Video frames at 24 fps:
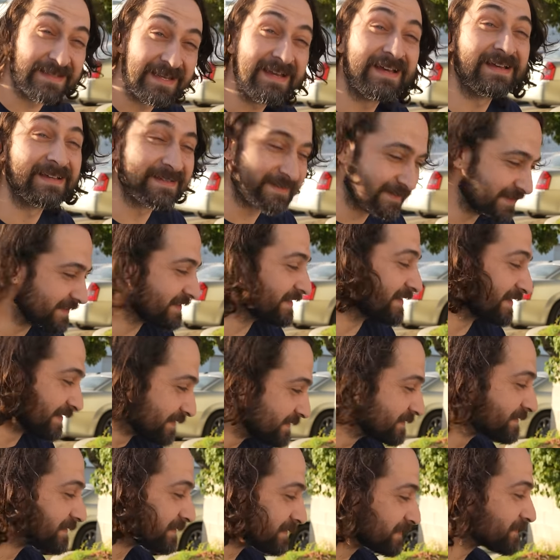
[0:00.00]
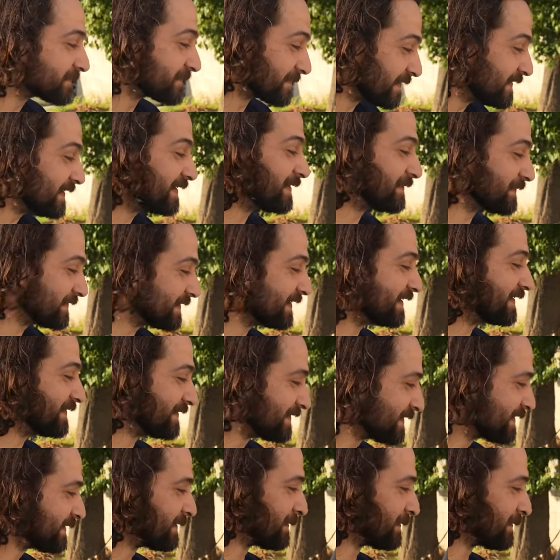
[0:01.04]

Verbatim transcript: Yeah, oh, so yeah, you yeah. zooted it. Yep. Yep.